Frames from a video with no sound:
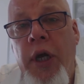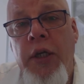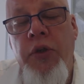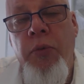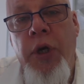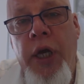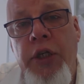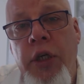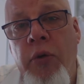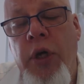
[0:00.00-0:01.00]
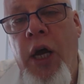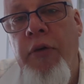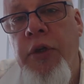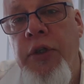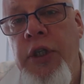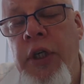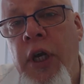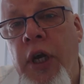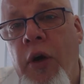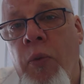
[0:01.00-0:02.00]
as you will actually look after the
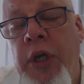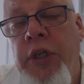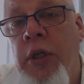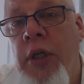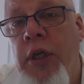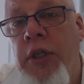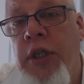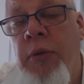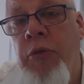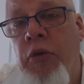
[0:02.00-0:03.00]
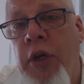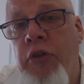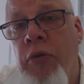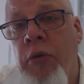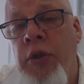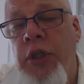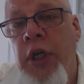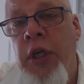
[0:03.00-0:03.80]
Western themed restaurants,